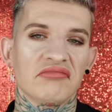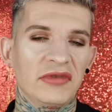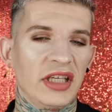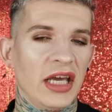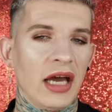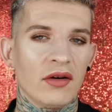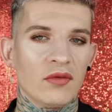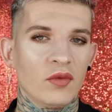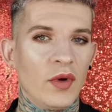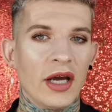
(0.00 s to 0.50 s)

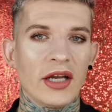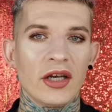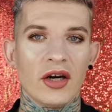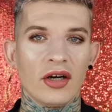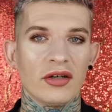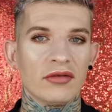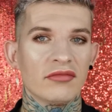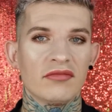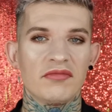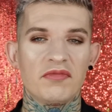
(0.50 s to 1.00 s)
yeah, why
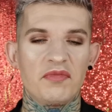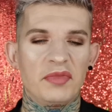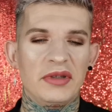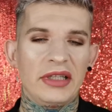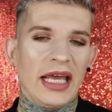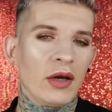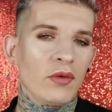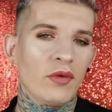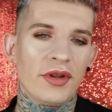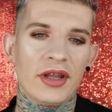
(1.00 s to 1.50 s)
not?
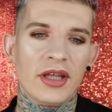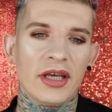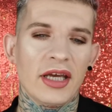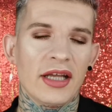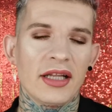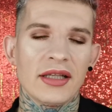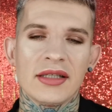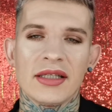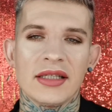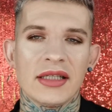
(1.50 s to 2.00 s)
Play with
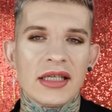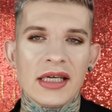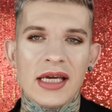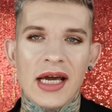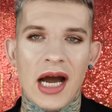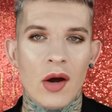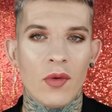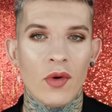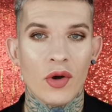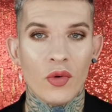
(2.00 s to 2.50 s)
it, see
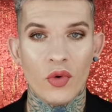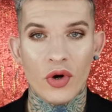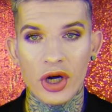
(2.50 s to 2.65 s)
how it